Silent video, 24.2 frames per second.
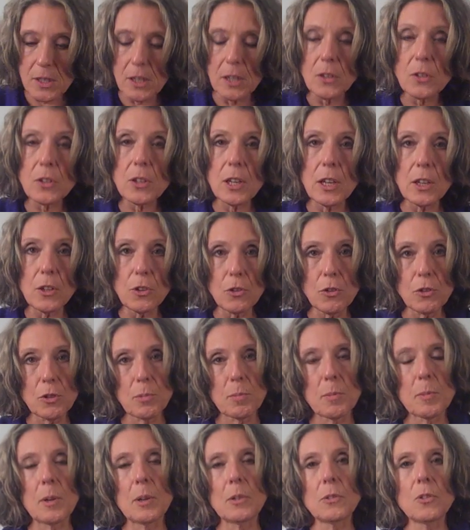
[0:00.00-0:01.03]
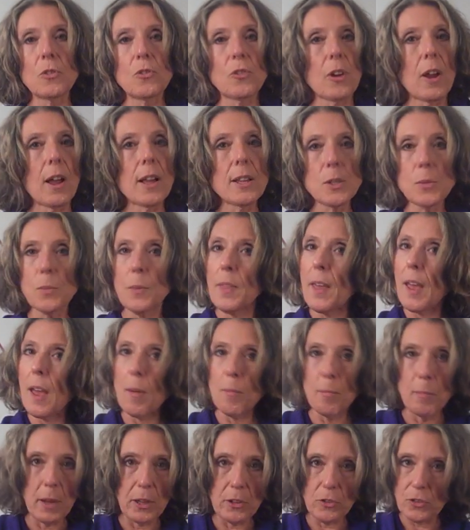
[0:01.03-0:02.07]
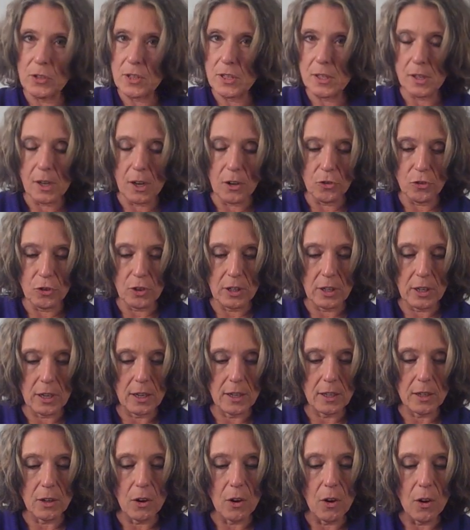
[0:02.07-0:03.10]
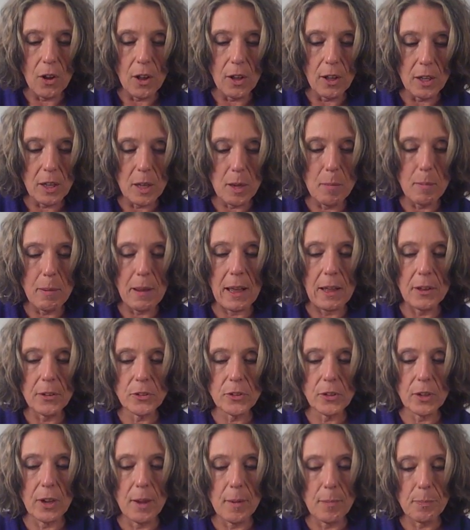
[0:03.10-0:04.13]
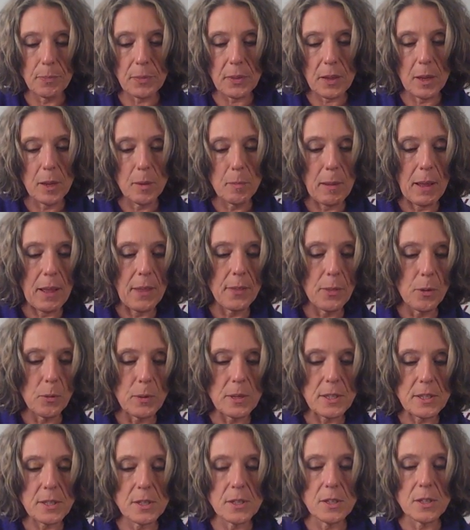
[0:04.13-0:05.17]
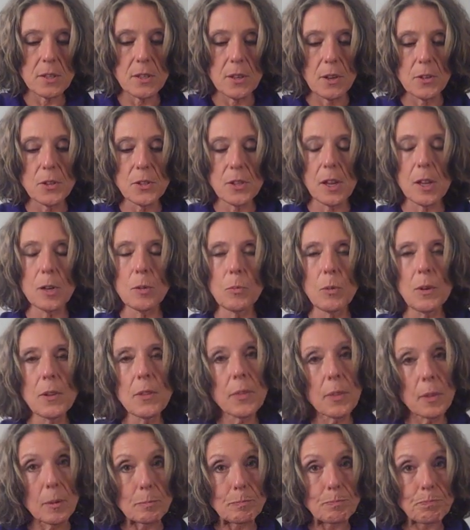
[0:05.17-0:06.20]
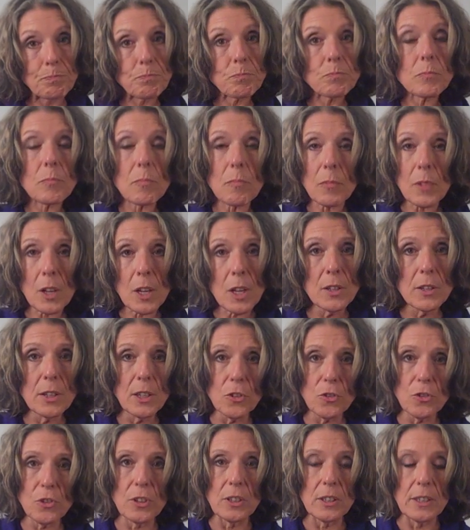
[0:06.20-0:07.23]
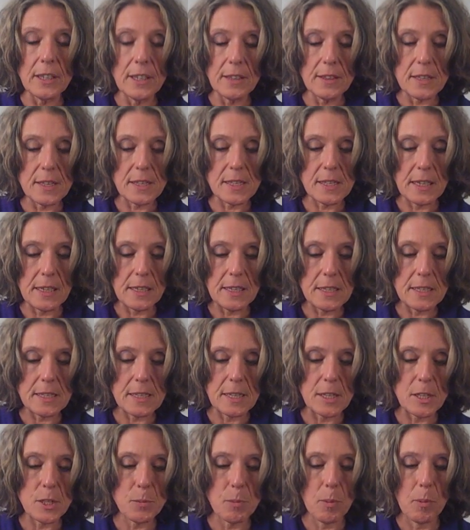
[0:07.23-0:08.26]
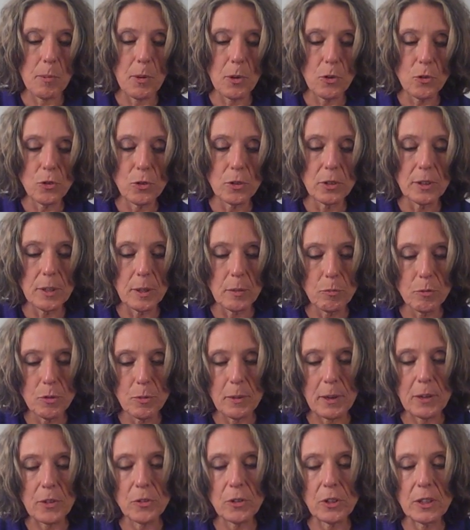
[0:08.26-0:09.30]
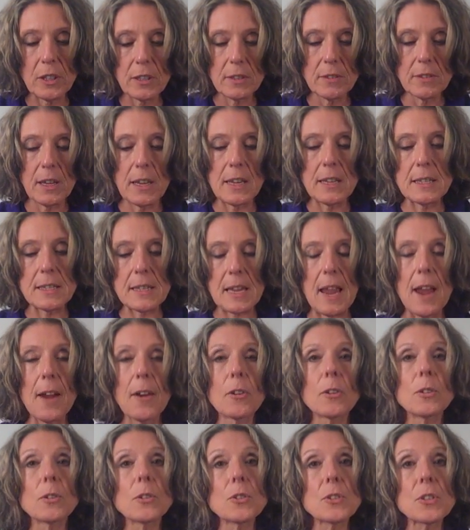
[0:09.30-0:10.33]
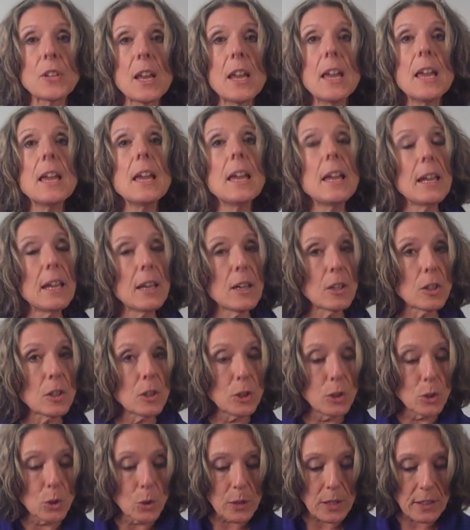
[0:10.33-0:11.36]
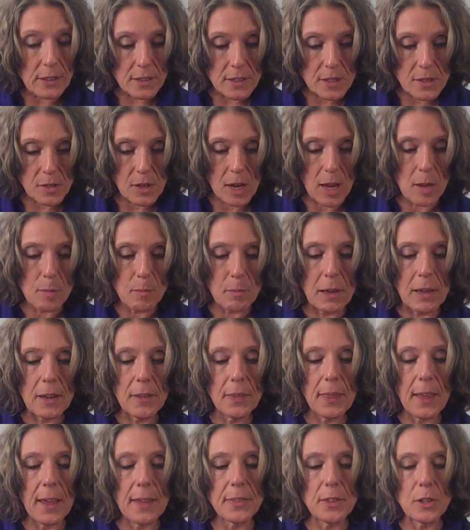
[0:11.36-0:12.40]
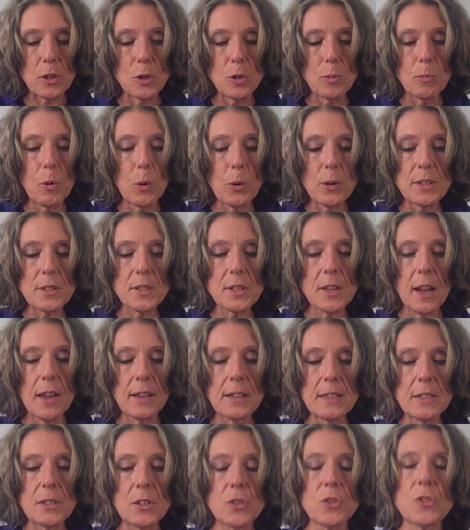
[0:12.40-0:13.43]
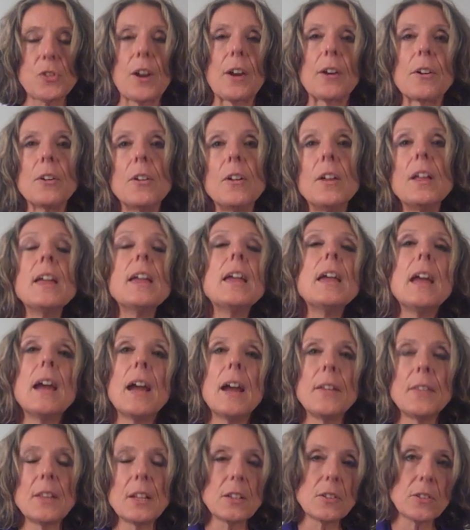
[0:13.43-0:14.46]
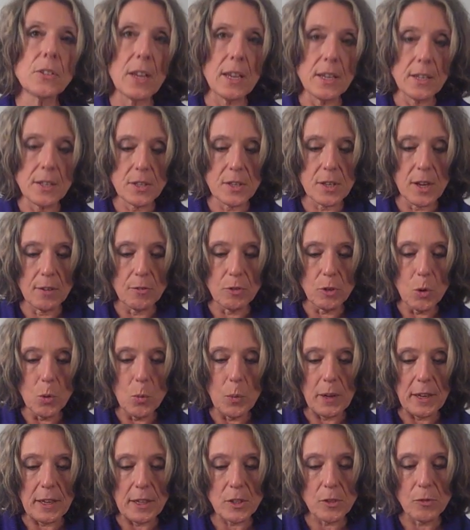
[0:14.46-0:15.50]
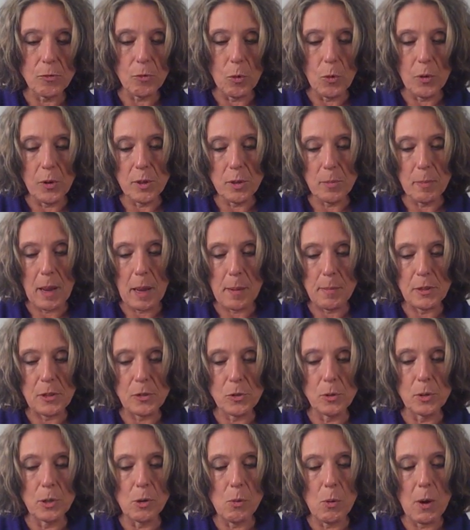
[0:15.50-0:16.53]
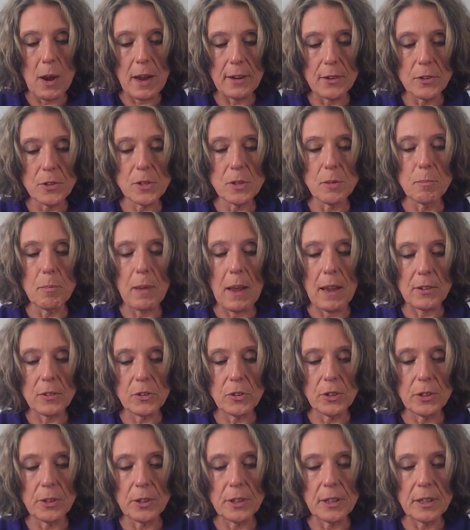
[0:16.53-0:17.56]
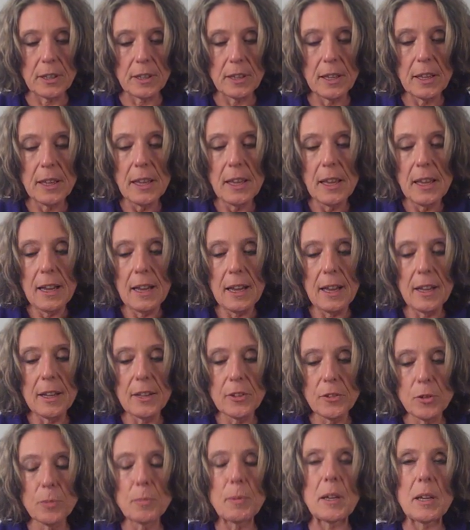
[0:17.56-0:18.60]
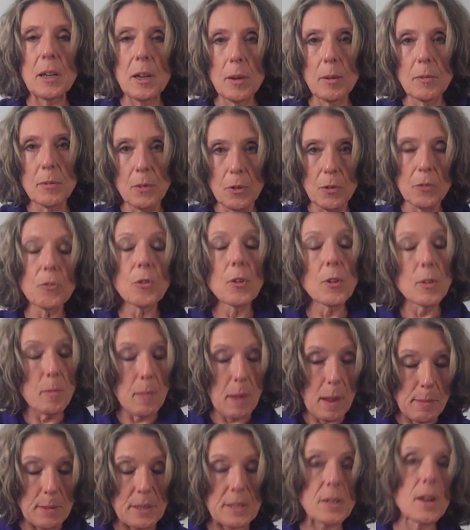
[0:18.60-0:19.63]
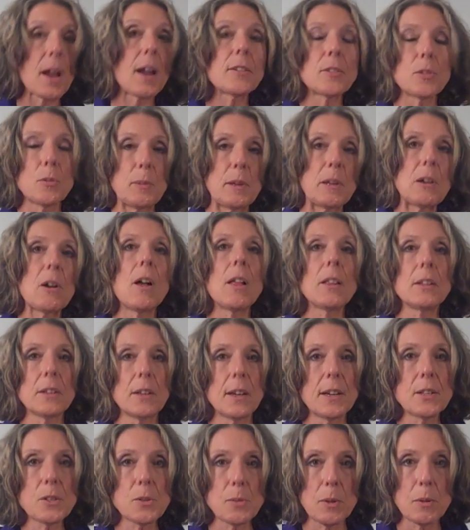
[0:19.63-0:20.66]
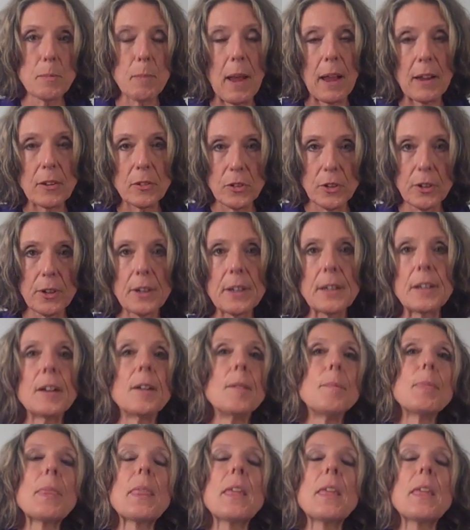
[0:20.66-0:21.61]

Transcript: continue to promote the shots without much discussion at all about, um, about the risks associated with them. Additionally, the CDC's promotional information contains errors including the statement that the newborn's gut is sterile and that it takes several weeks for the baby to acquire some bacteria uh, to become, or for the baby's gut to be colonized with bacteria.